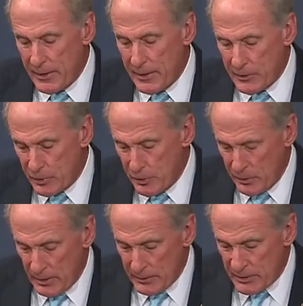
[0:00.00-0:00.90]
I'd like
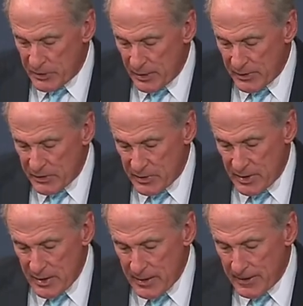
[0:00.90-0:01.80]
to discuss
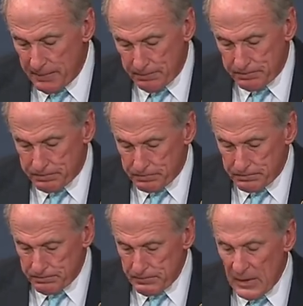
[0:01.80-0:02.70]
the
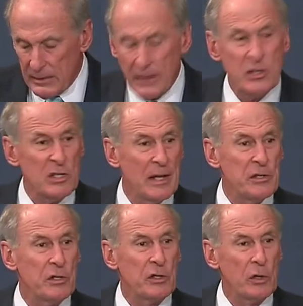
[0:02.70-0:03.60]

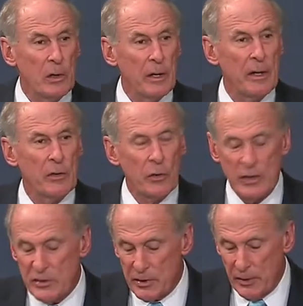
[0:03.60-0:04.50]
legislation currently under
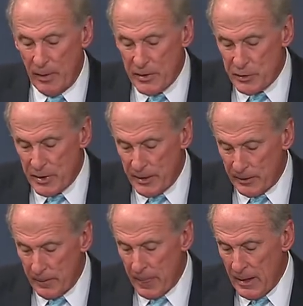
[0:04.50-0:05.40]
consideration
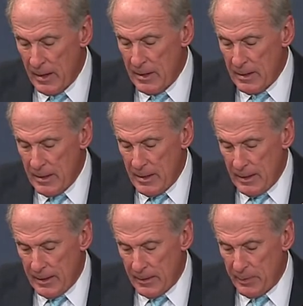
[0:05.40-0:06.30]
here,
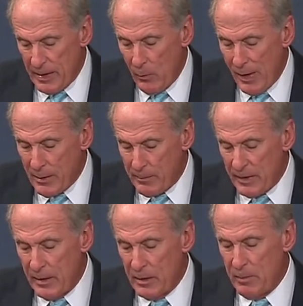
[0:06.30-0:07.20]
but I want to
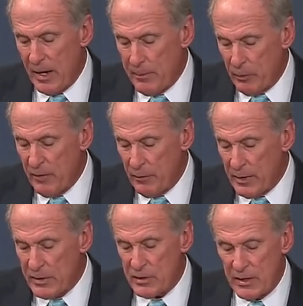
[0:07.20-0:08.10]
begin by briefly
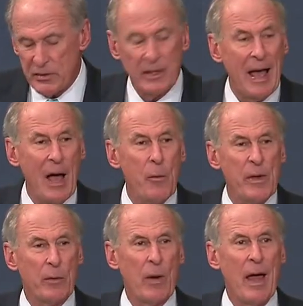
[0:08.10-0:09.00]
discussing how
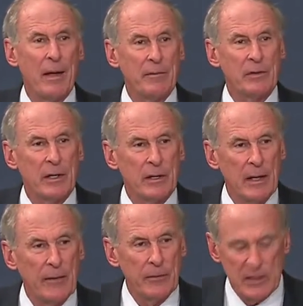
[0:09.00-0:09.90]
we arrived
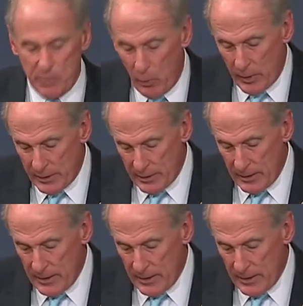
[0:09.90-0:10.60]
at this point.